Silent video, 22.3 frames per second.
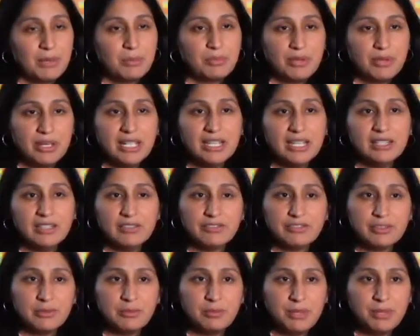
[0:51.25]
bringing
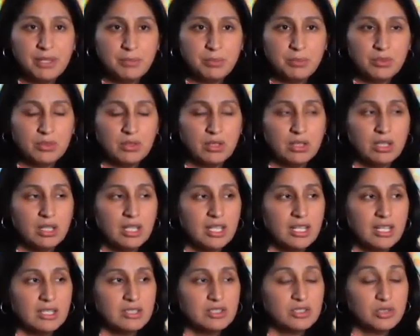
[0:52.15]
different people
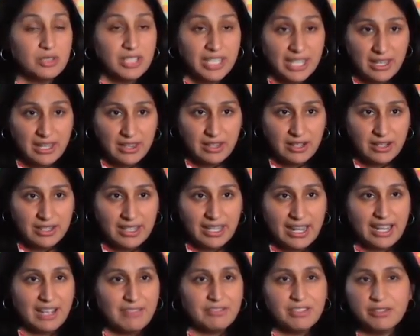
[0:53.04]
together that
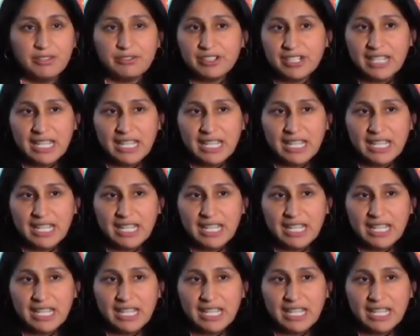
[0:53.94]
have different